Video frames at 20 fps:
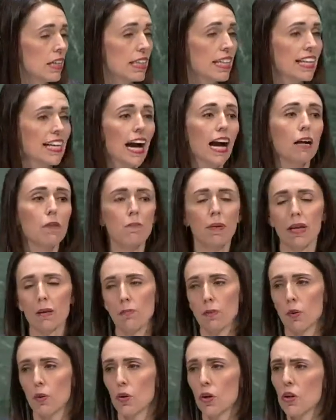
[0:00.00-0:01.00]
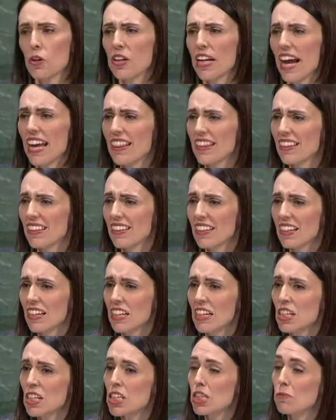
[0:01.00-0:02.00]
the young people who gathered
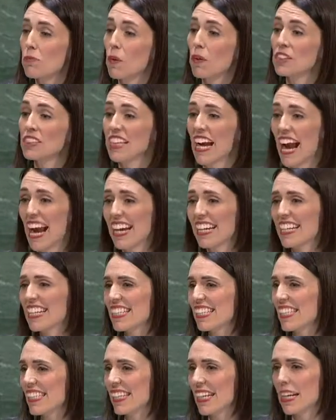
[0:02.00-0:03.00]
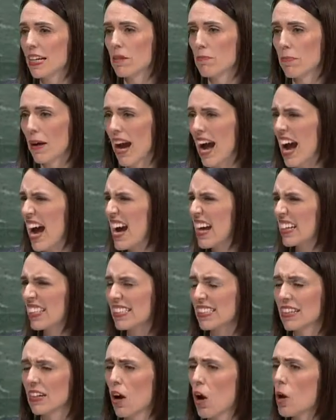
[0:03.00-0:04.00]
spontaneously in
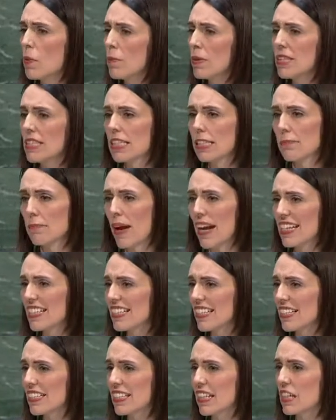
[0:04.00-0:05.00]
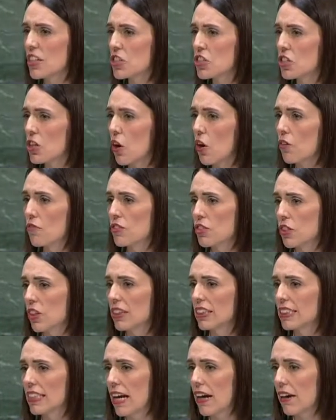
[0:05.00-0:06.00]
parks and open spaces in a show of
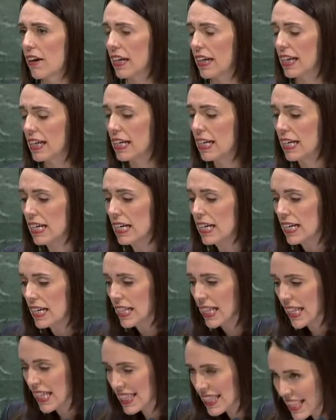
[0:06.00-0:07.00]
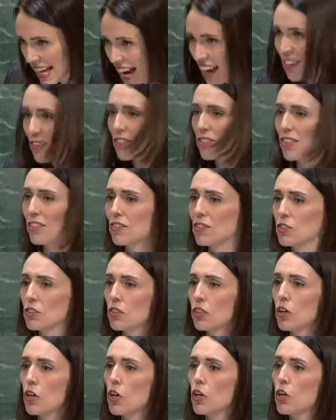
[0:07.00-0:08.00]
solidarity, the
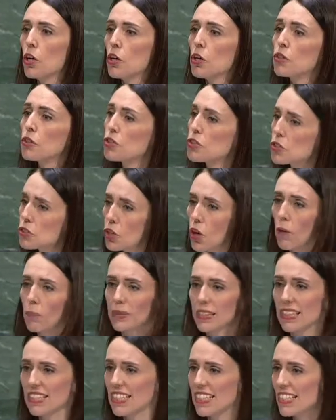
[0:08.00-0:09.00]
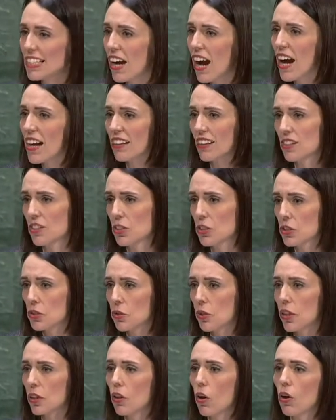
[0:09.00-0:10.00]
thousands who stopped in silence
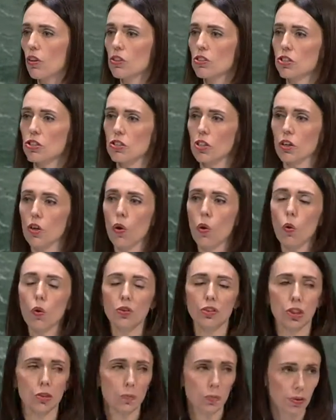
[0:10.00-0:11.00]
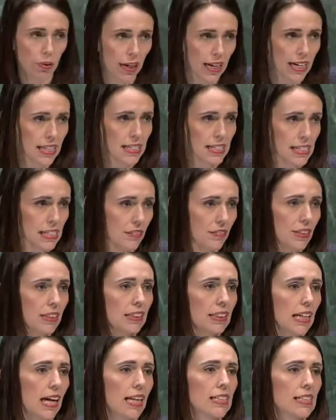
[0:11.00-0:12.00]
to acknowledge the call to prayer
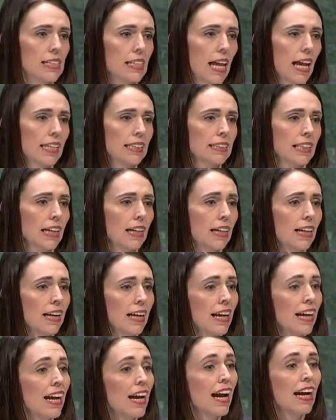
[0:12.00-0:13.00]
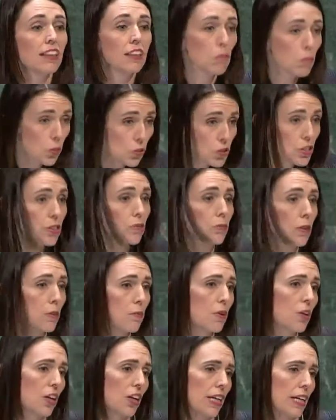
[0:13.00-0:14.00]
7 days later, and the Muslim
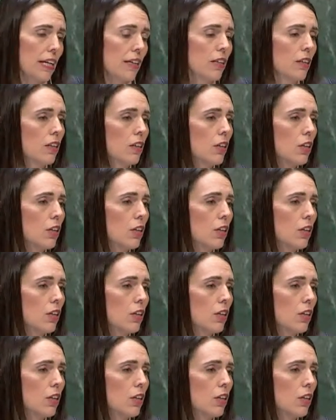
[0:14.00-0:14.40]
community